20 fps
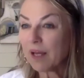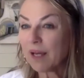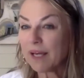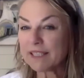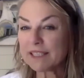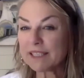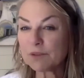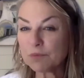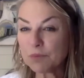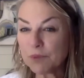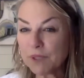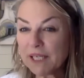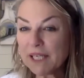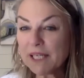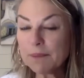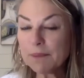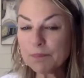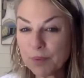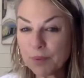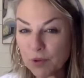it's really
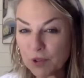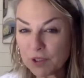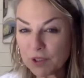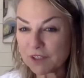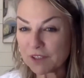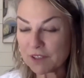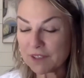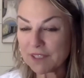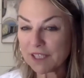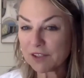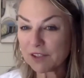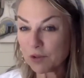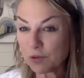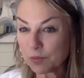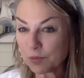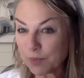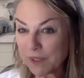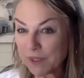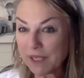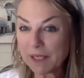important that
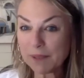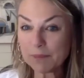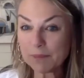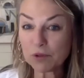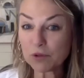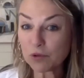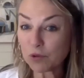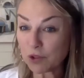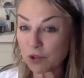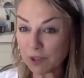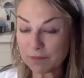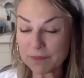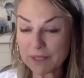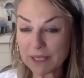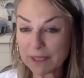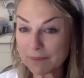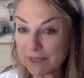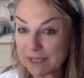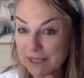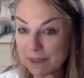you be able to
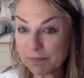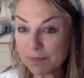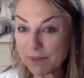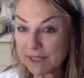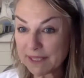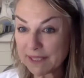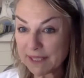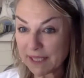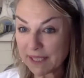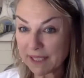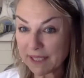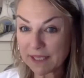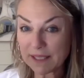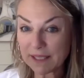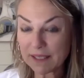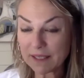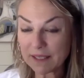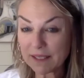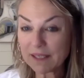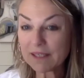sometimes simply say,
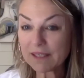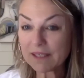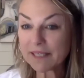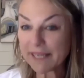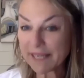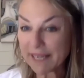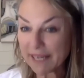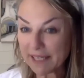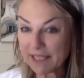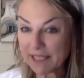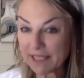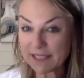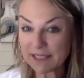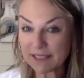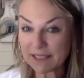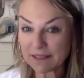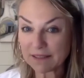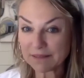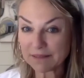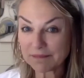can I
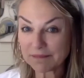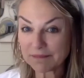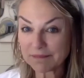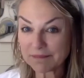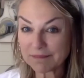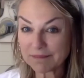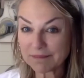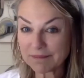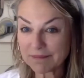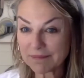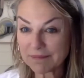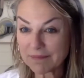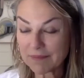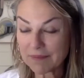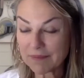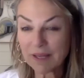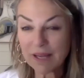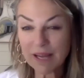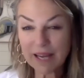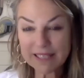listen?
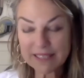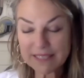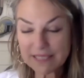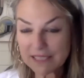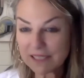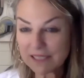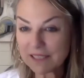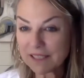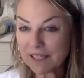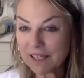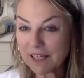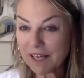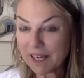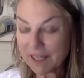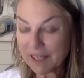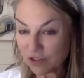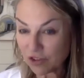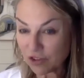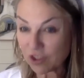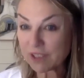I think I
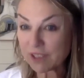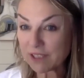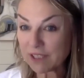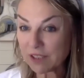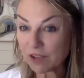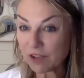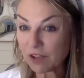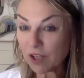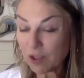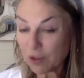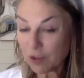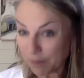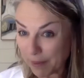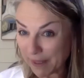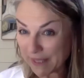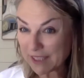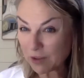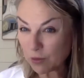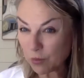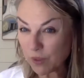just need, the
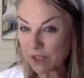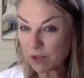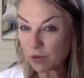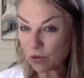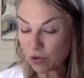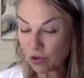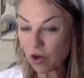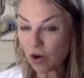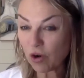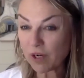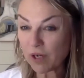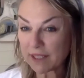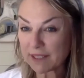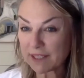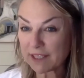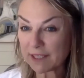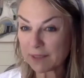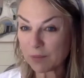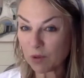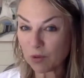best way to talk at
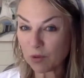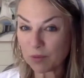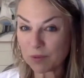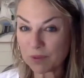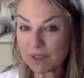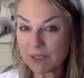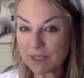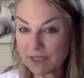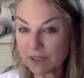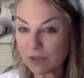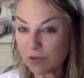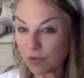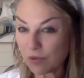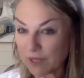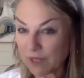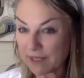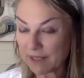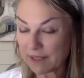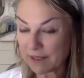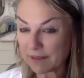this moment is to
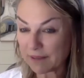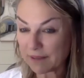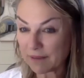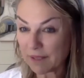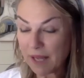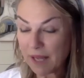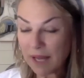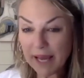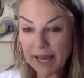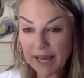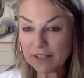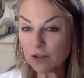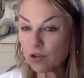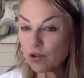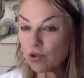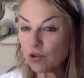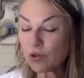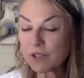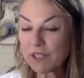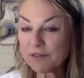listen. And you
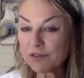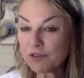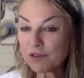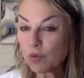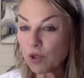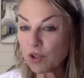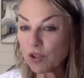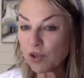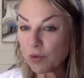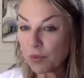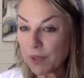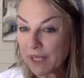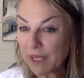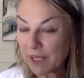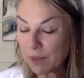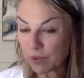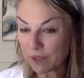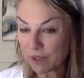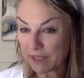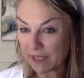don't have to
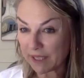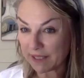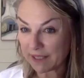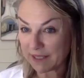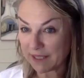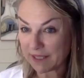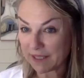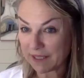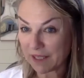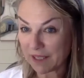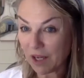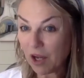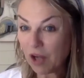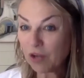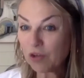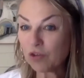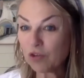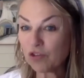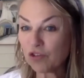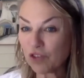agree with anything.
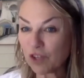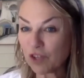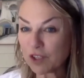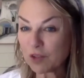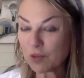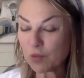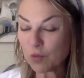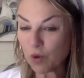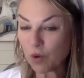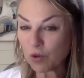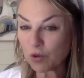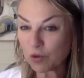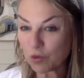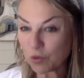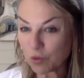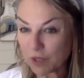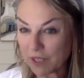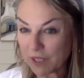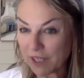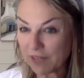You just want to
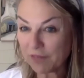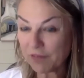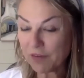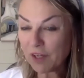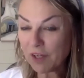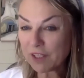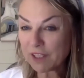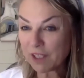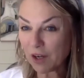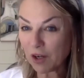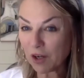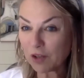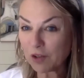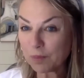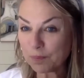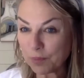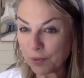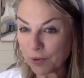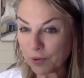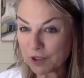give the other
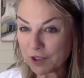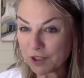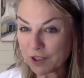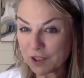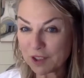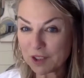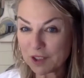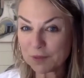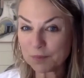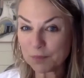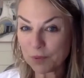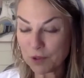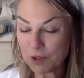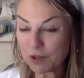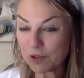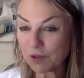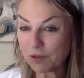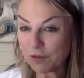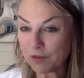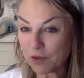person's
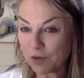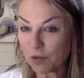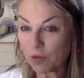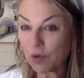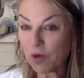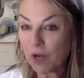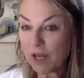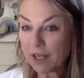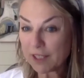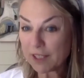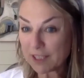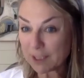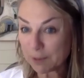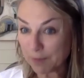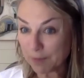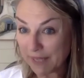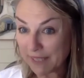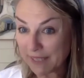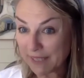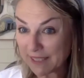point of view
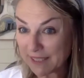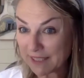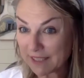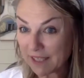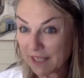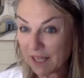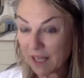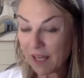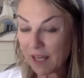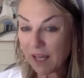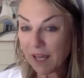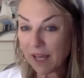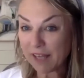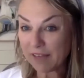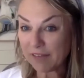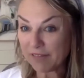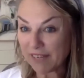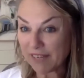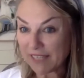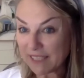space
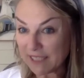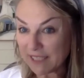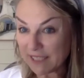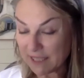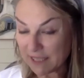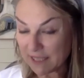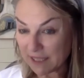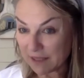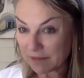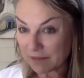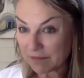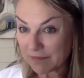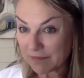and validity.